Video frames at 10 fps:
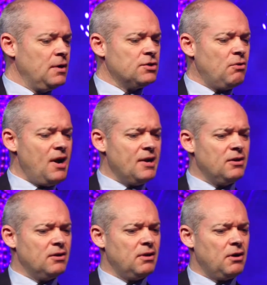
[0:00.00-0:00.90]
So I
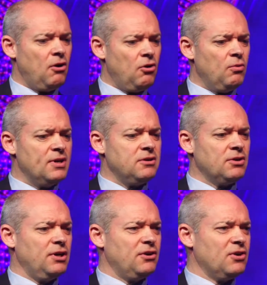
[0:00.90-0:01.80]
can always
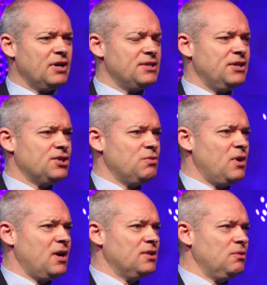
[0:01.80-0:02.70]
look at an organization
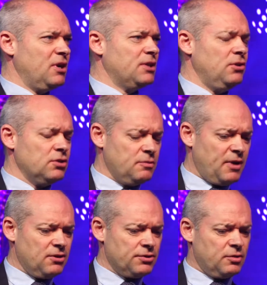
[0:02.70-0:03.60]
when I, when I talk to my
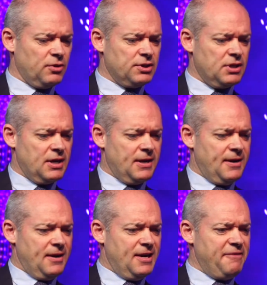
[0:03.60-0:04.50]
customers,
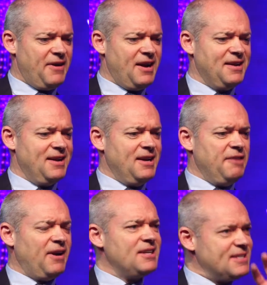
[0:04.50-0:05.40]
and if I,
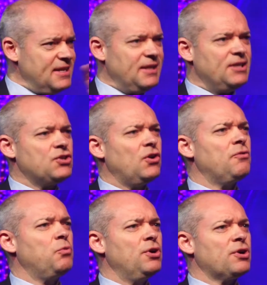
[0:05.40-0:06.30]
if I see these sort
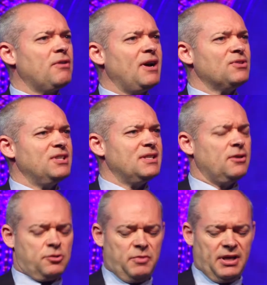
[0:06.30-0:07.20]
of workarounds, it
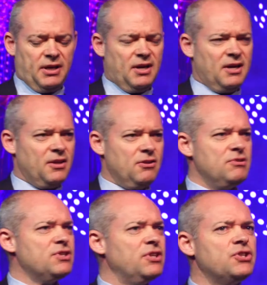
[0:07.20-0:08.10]
tells me that there
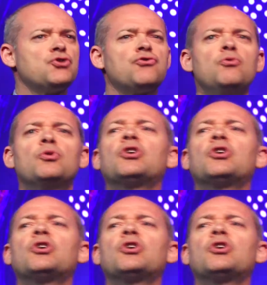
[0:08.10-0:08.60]
isn't this true